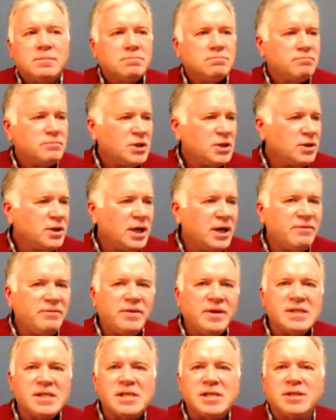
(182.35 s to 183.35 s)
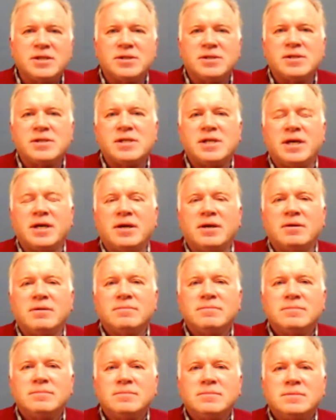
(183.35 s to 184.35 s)
You got visitors there.
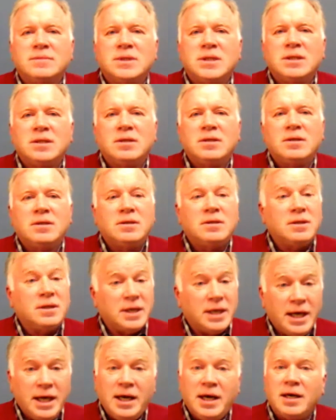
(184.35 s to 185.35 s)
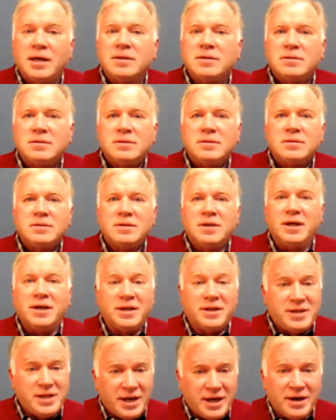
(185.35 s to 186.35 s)
Yeah,
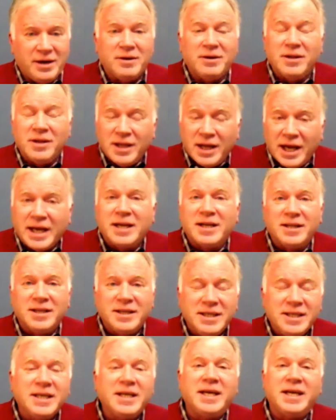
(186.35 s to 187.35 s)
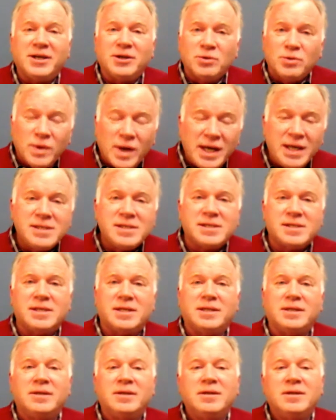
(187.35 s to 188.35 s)
they're likely to get
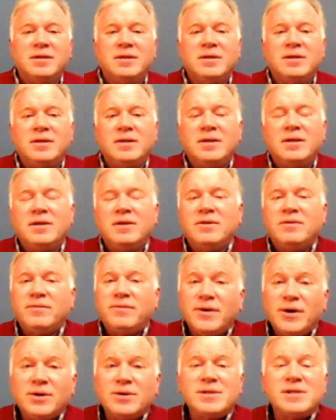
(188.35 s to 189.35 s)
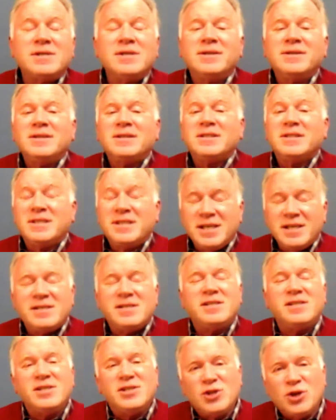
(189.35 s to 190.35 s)
arrested. Folks,
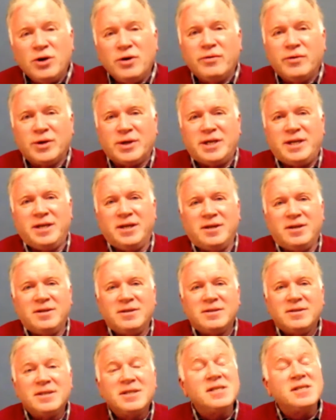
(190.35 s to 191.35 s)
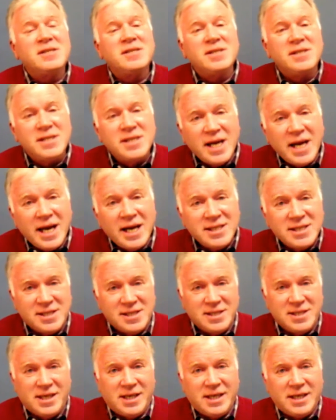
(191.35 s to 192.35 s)
this is overkill. This is
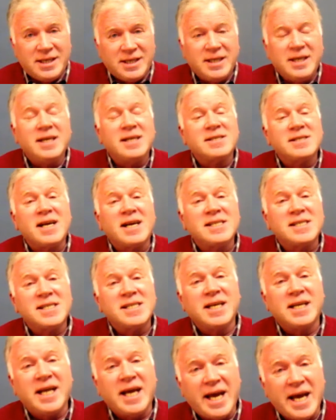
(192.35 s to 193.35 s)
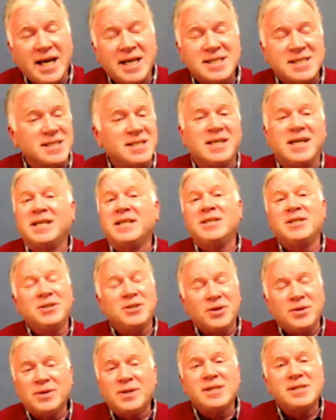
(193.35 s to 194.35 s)
asinine. Yes, I said asinine, and
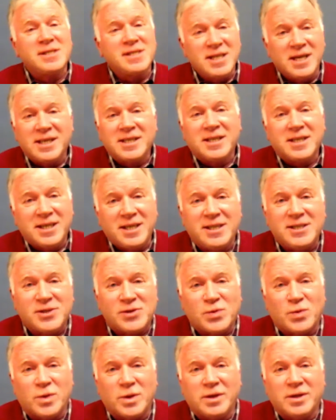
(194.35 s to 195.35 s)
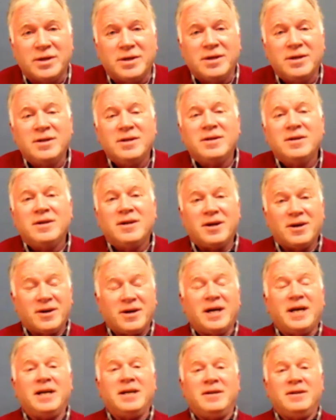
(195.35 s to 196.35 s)
no, that's not a cuss word. All
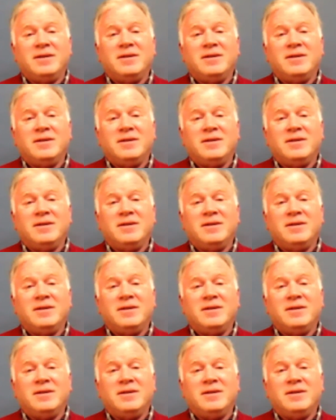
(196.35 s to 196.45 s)
right?